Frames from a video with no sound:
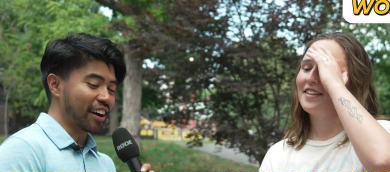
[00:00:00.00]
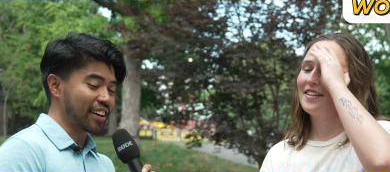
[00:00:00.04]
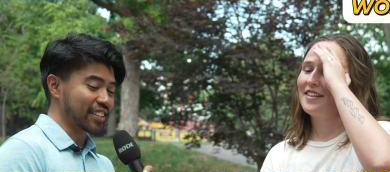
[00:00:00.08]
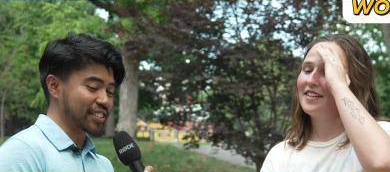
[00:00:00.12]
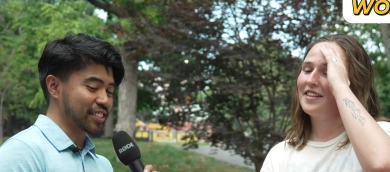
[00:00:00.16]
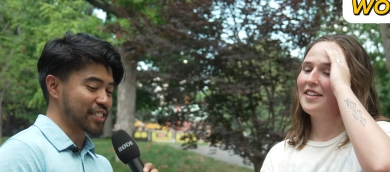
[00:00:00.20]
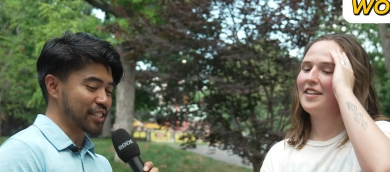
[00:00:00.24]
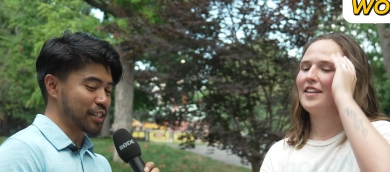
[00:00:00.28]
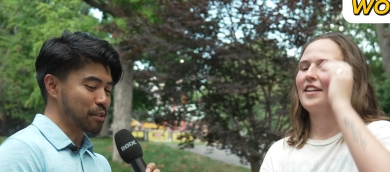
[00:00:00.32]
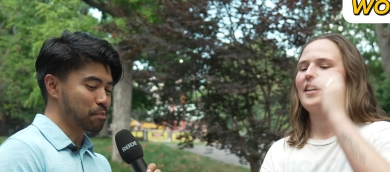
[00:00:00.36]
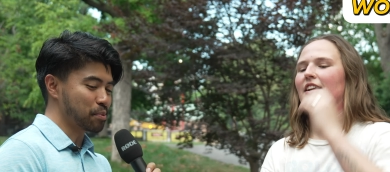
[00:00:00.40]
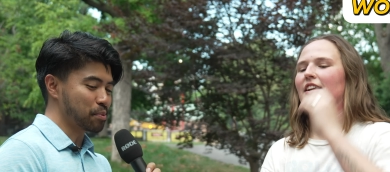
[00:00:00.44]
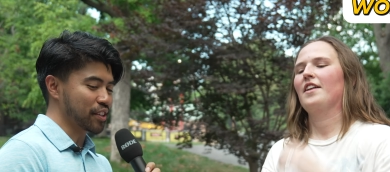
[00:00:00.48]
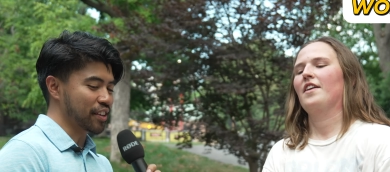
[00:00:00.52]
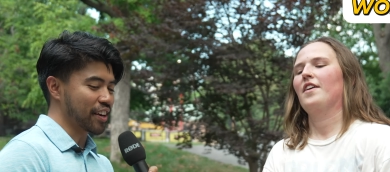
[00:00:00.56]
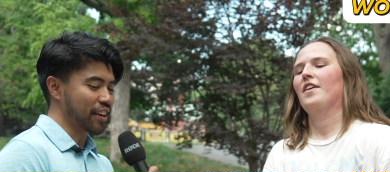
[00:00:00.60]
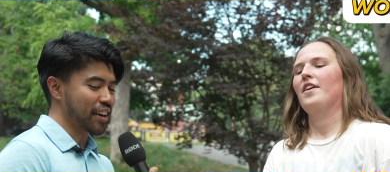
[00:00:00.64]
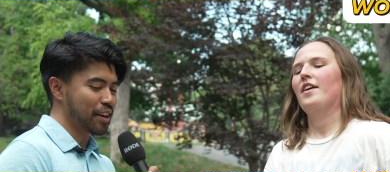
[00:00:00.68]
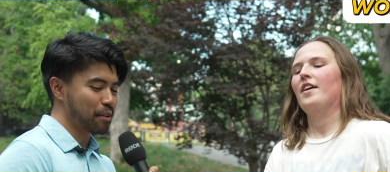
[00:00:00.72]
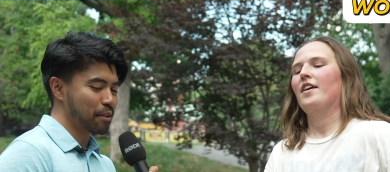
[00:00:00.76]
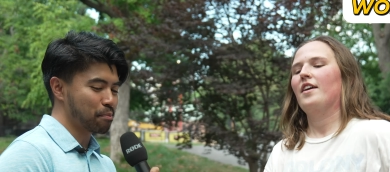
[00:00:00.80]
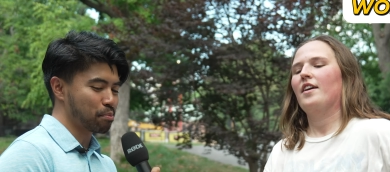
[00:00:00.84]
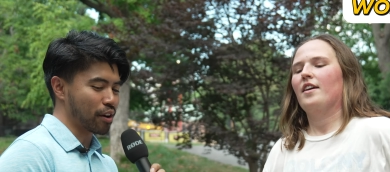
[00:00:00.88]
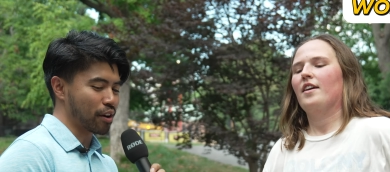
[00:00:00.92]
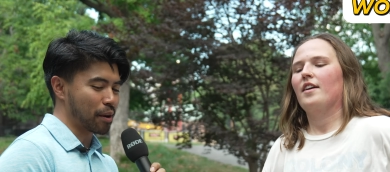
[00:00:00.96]
Speaker 1: A CPA
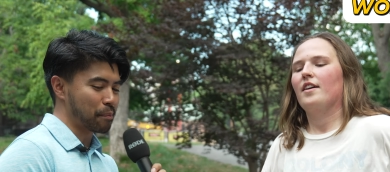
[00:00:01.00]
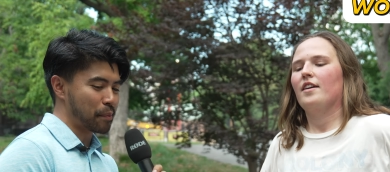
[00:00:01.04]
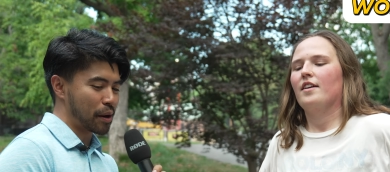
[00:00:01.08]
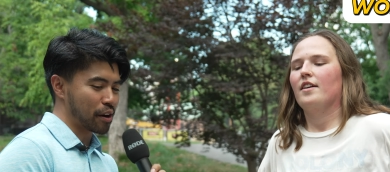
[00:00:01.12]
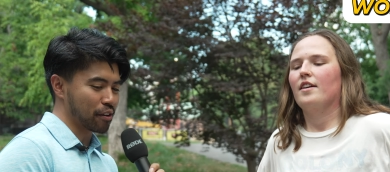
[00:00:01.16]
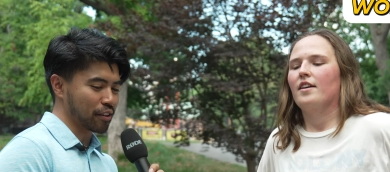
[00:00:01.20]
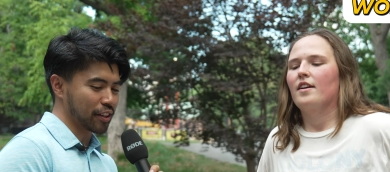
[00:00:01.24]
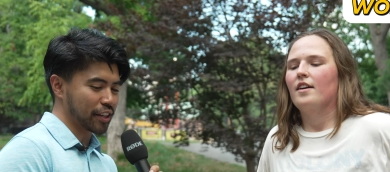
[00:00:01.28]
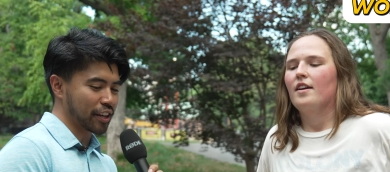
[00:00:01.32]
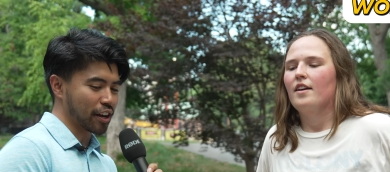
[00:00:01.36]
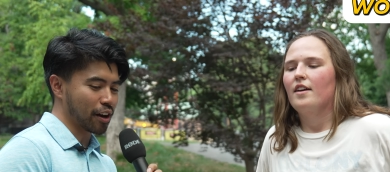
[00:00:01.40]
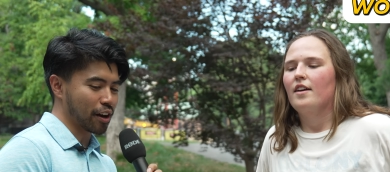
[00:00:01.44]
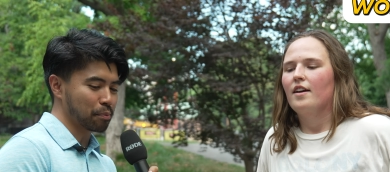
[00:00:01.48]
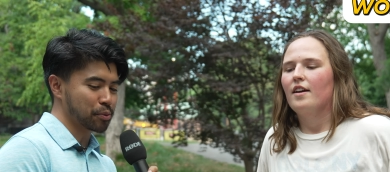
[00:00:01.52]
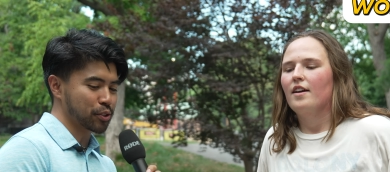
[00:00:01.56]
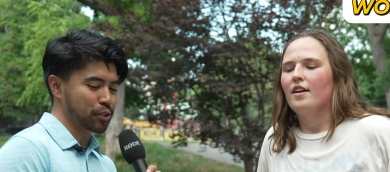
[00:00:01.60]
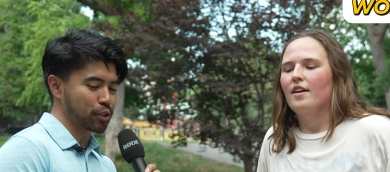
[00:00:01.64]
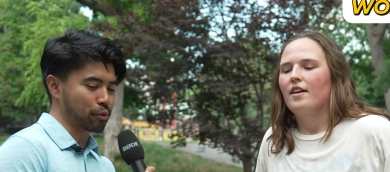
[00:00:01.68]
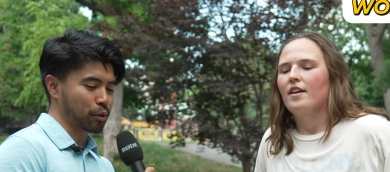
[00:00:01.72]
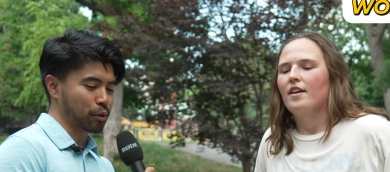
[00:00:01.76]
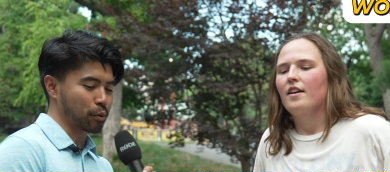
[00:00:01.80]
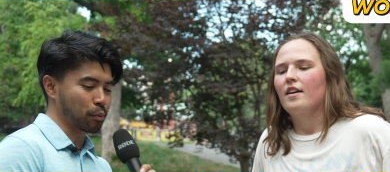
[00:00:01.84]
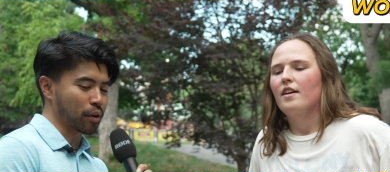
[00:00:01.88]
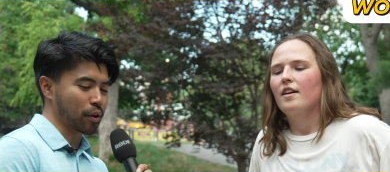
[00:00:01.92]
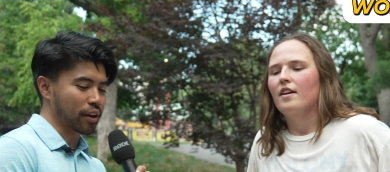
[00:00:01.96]
primarily helps you
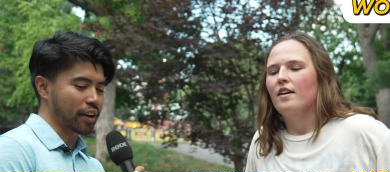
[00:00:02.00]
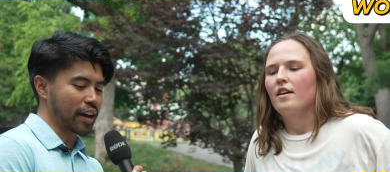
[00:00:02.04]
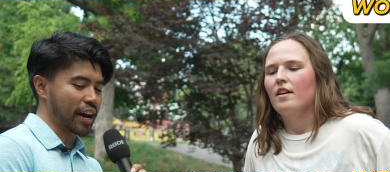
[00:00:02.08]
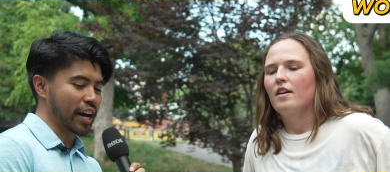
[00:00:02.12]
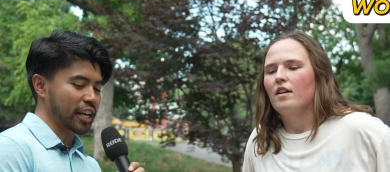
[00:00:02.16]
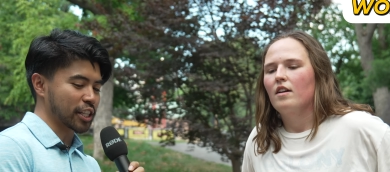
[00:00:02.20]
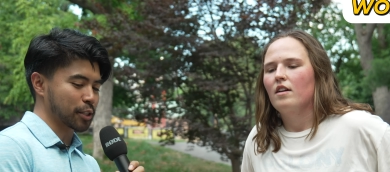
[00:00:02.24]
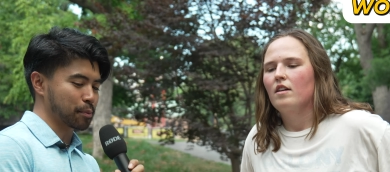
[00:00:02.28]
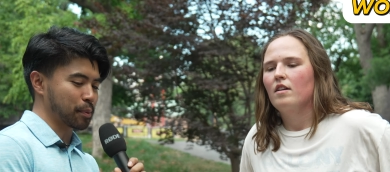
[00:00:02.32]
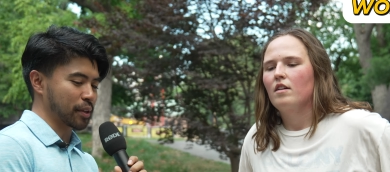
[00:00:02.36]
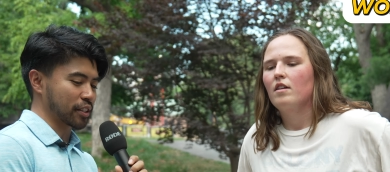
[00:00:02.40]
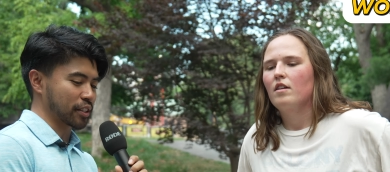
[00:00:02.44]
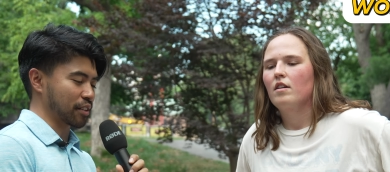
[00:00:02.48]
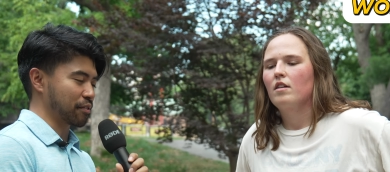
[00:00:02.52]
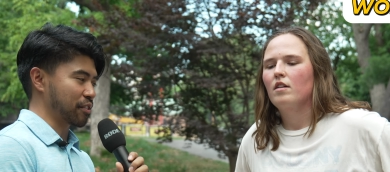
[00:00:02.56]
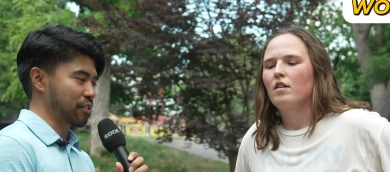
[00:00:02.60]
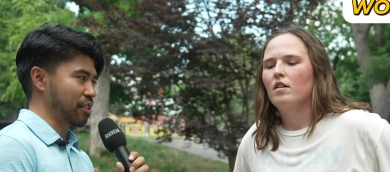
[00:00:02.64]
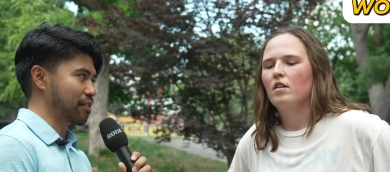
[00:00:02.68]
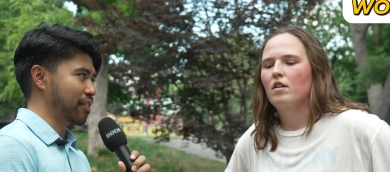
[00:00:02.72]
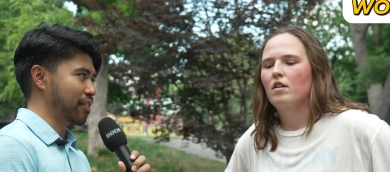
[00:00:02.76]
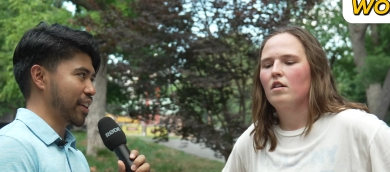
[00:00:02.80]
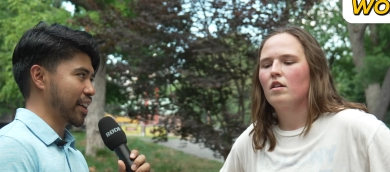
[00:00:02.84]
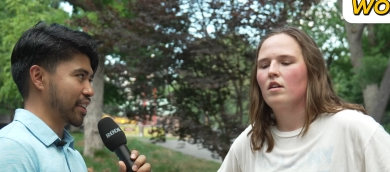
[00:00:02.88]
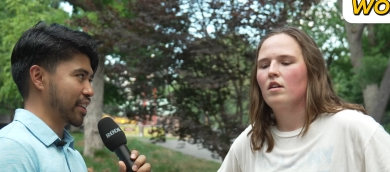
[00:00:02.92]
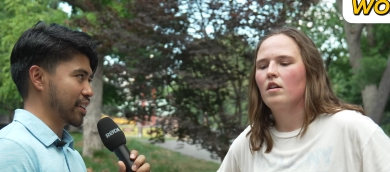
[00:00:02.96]
in what aspect of your
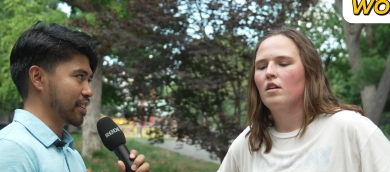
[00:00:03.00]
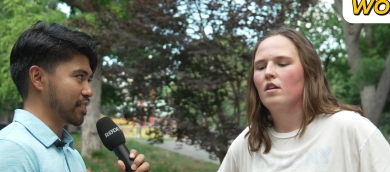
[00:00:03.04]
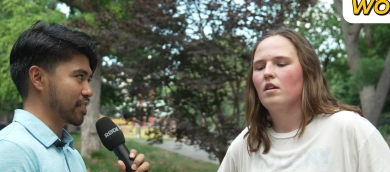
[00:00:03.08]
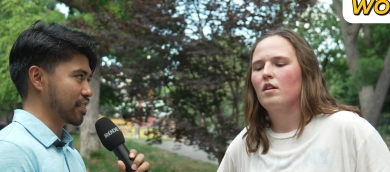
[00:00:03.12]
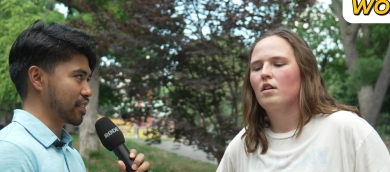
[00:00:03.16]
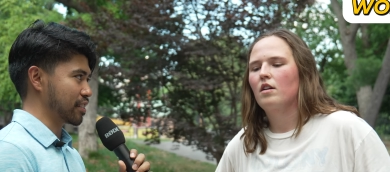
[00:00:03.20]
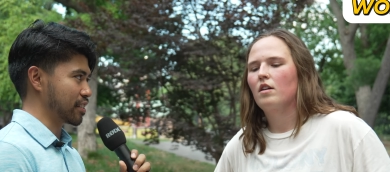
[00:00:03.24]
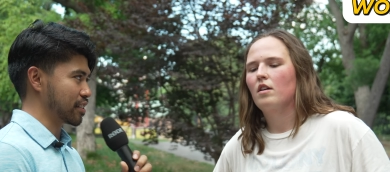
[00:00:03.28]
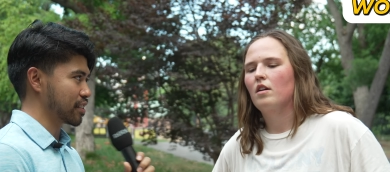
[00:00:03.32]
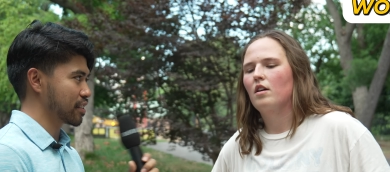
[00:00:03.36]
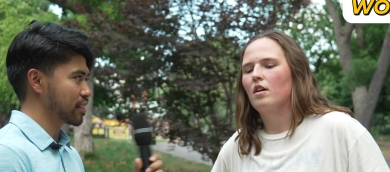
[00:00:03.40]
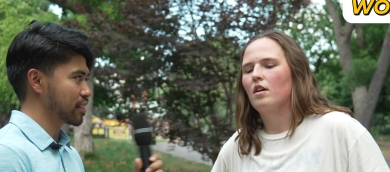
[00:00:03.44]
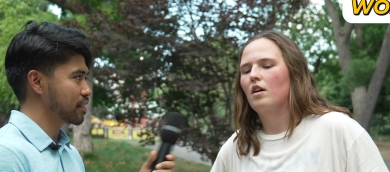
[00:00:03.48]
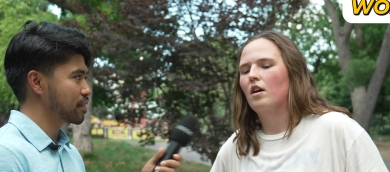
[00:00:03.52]
finances?